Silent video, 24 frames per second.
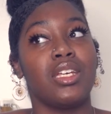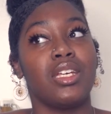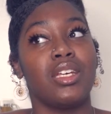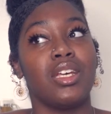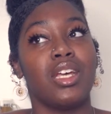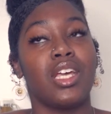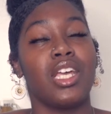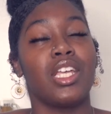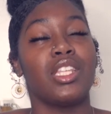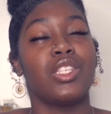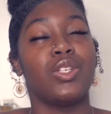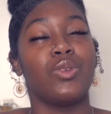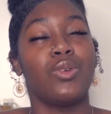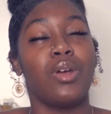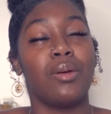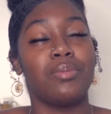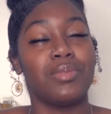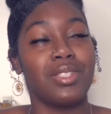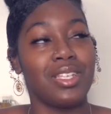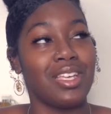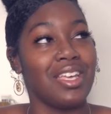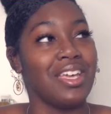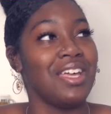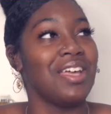
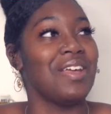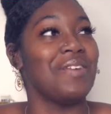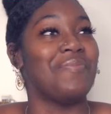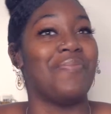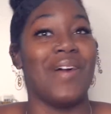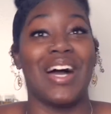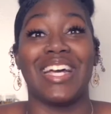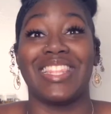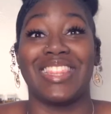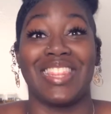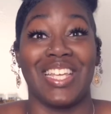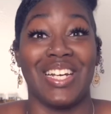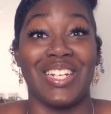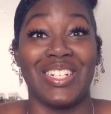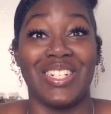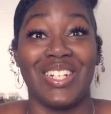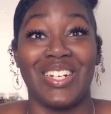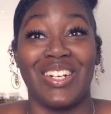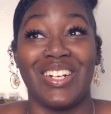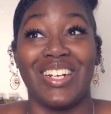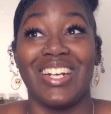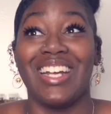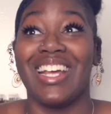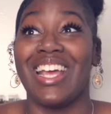interrupted by
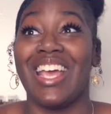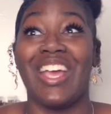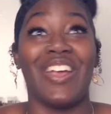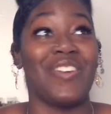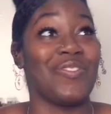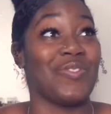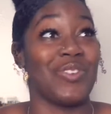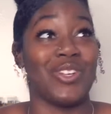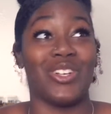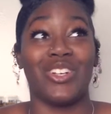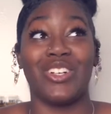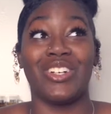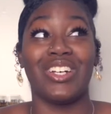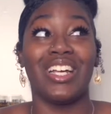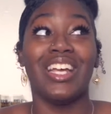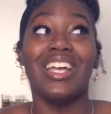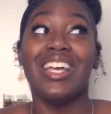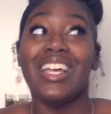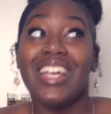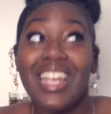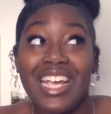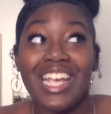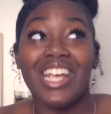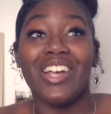thunder if you're
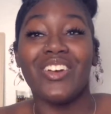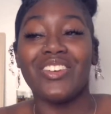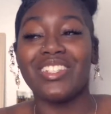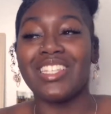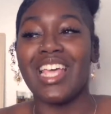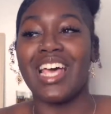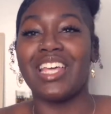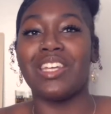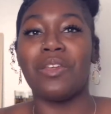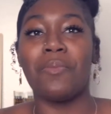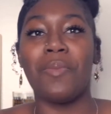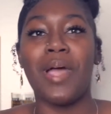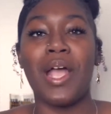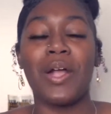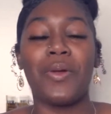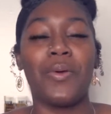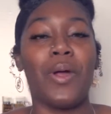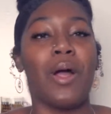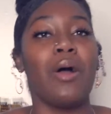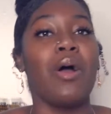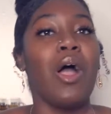hearing that in the background.